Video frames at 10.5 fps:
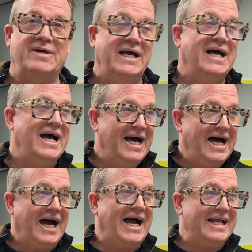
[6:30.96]

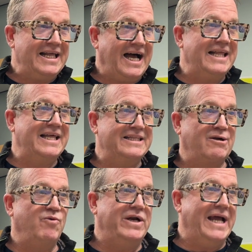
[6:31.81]
enjoy giving. I like
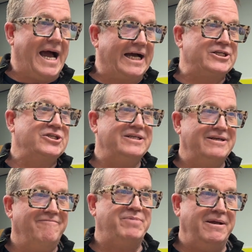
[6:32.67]
the reaction
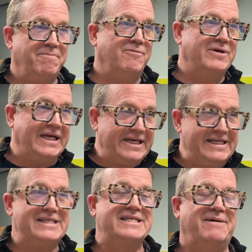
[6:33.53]
of people
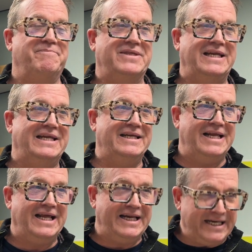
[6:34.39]
getting something,
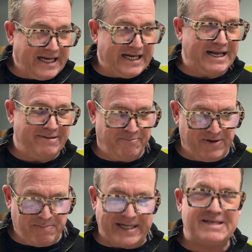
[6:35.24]
and
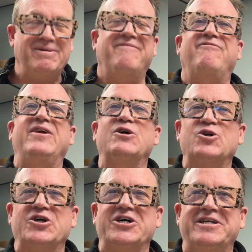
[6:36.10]
it makes me feel good.